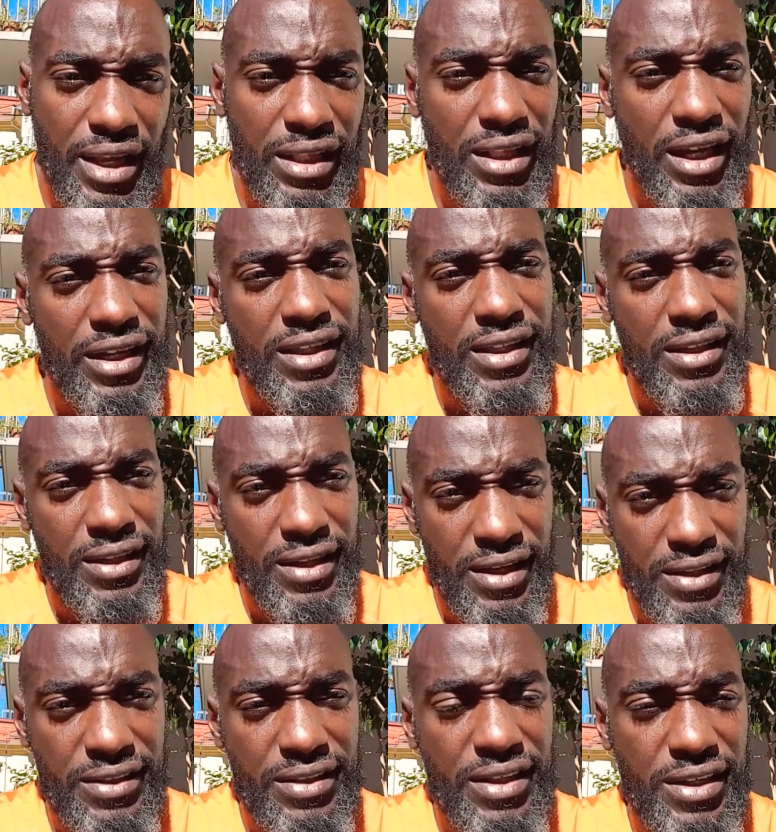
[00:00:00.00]
Not like
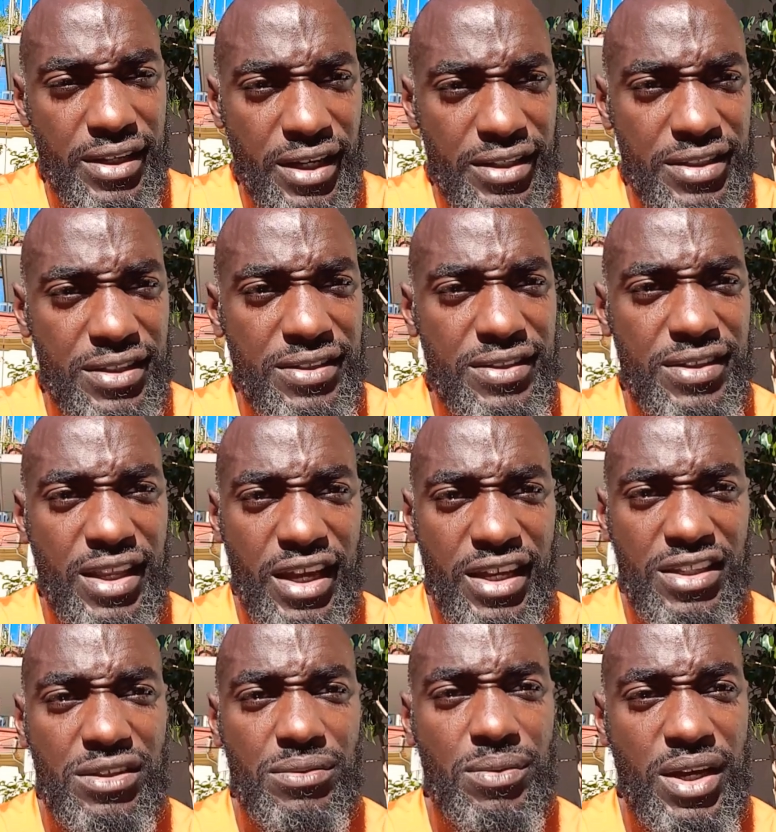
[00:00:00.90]
in the United
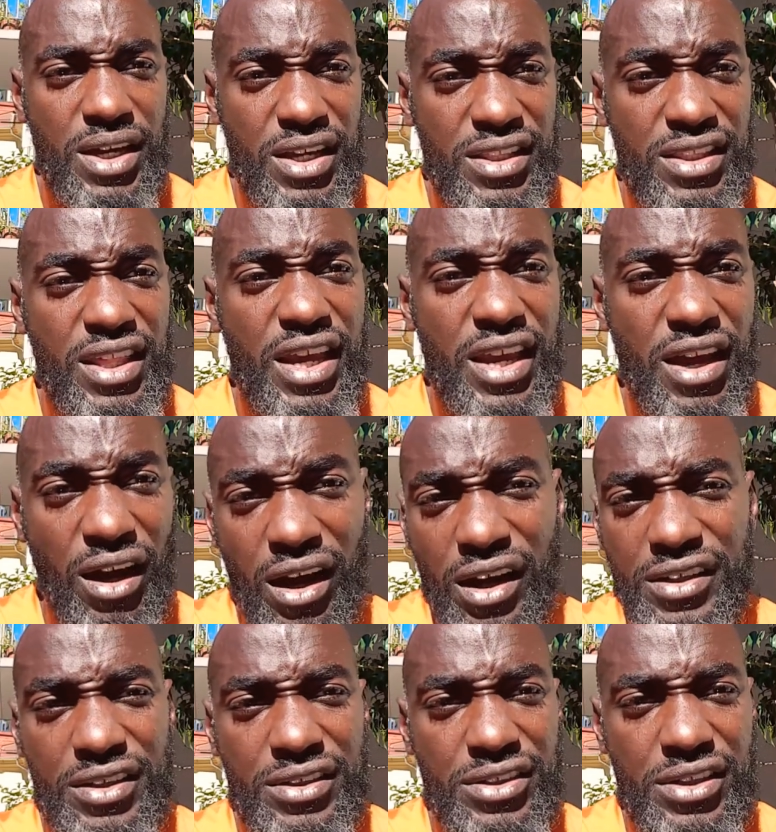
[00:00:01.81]
States, where they
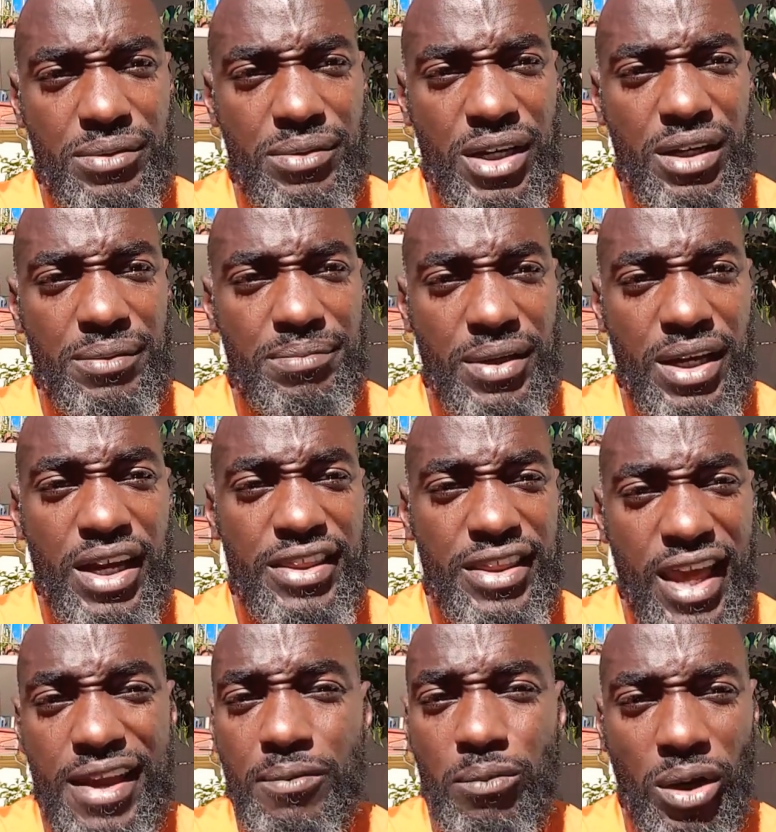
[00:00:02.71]
harden you up
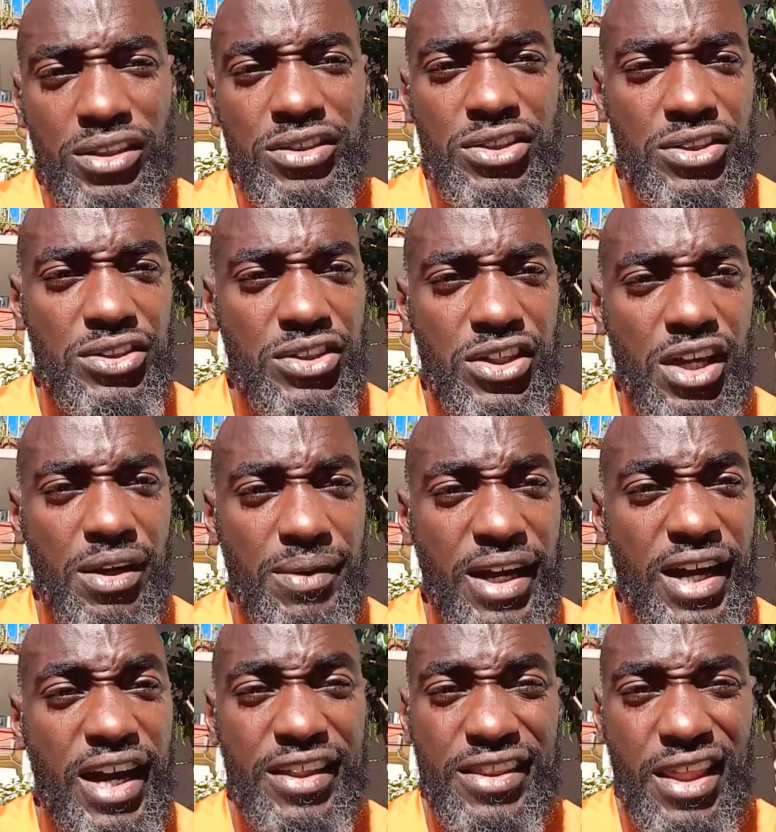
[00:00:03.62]
and they want you to
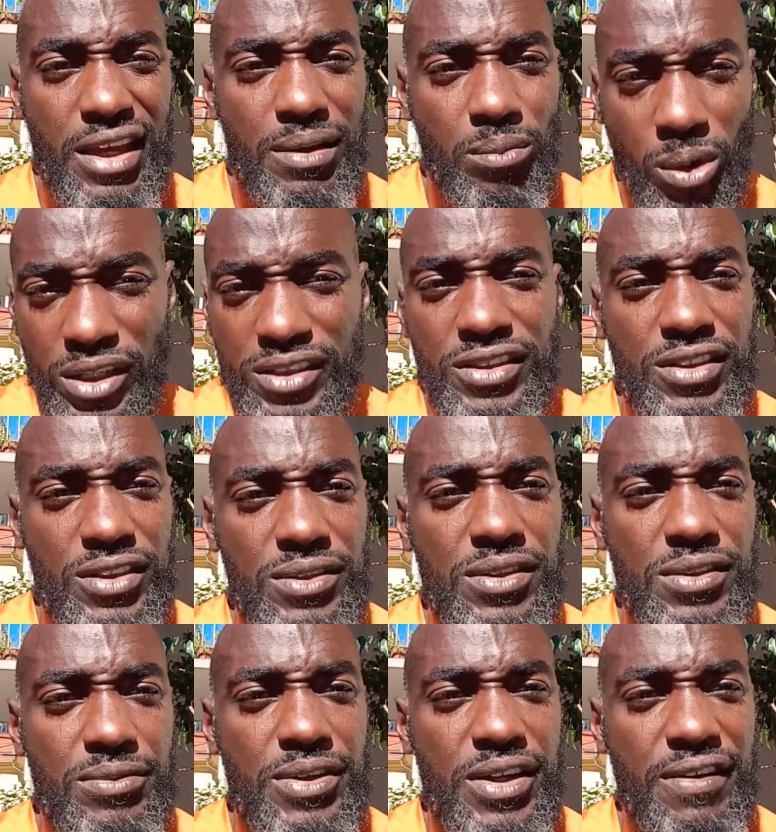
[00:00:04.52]
go out and they
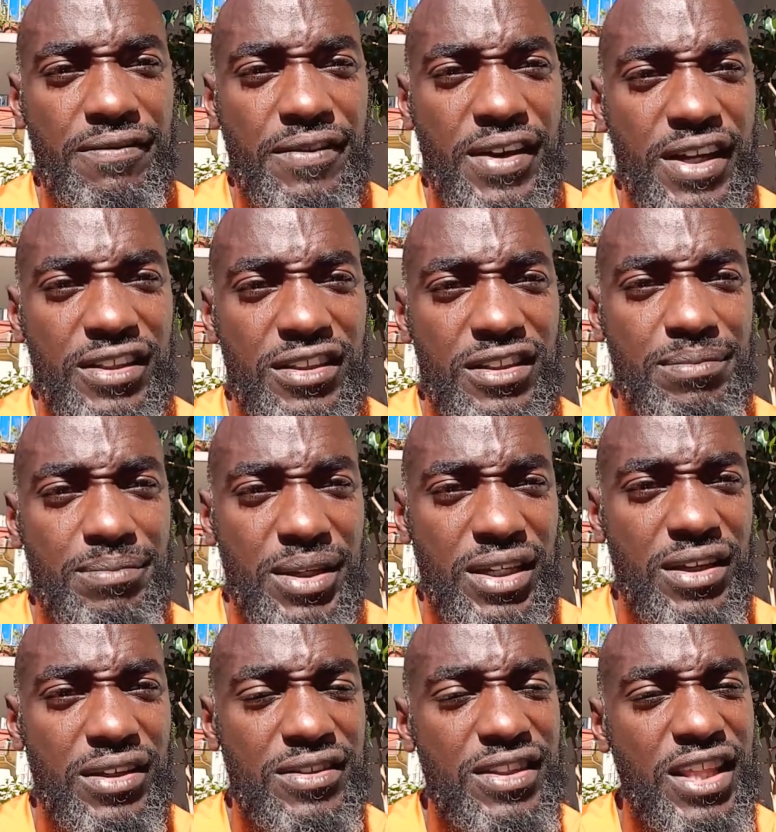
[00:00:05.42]
want you to
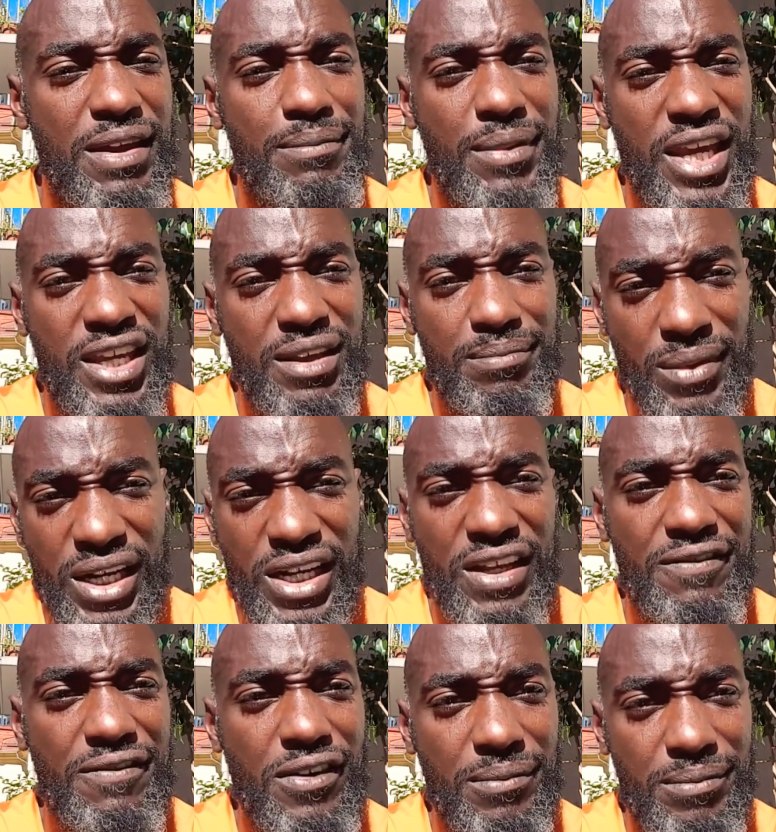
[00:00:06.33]
reoffend, because they make
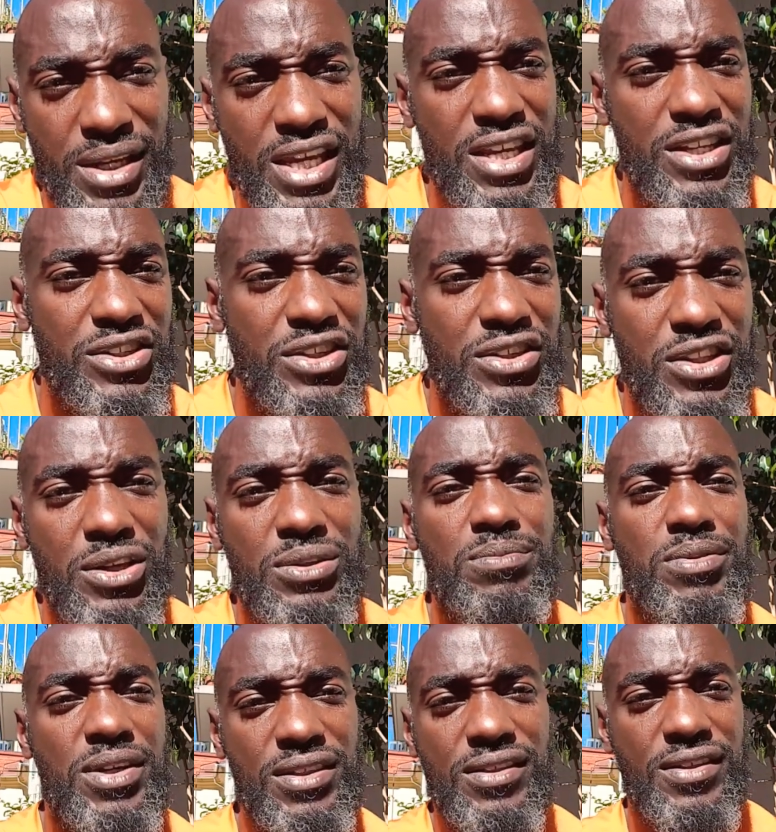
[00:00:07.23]
money from each of
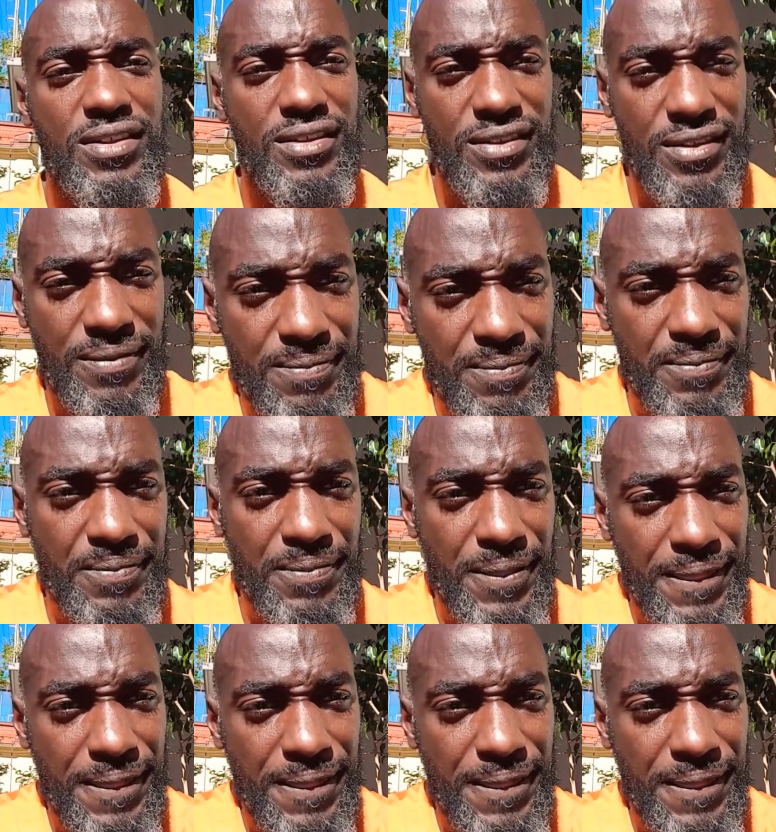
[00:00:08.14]
those prisoners.